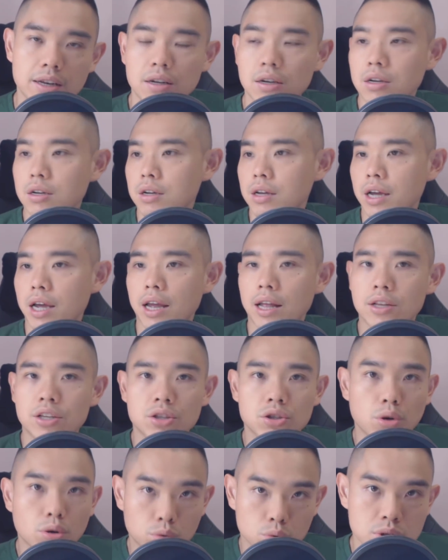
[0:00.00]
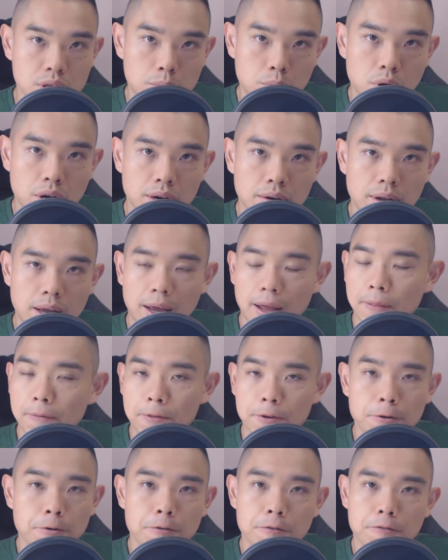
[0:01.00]
and talk to someone and,
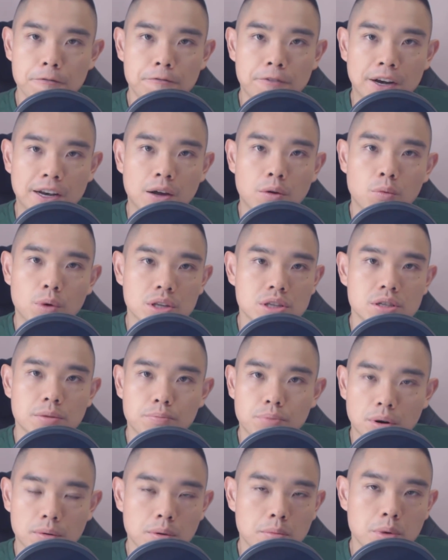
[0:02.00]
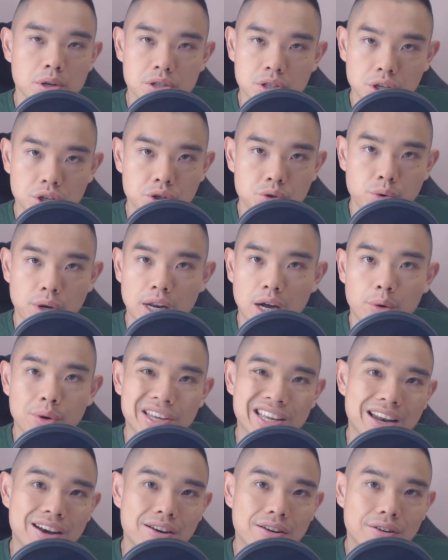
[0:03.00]
find out what's the problem, what's the issue, and how we
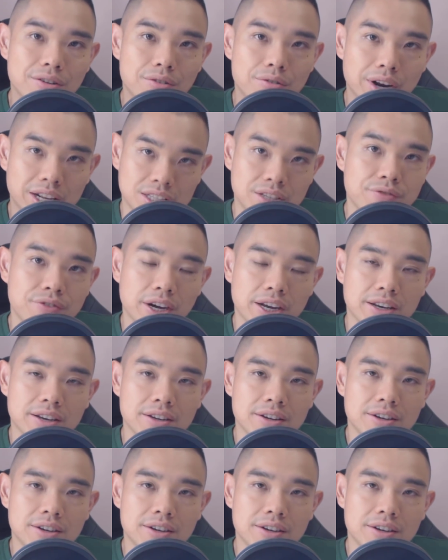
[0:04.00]
can rectify it.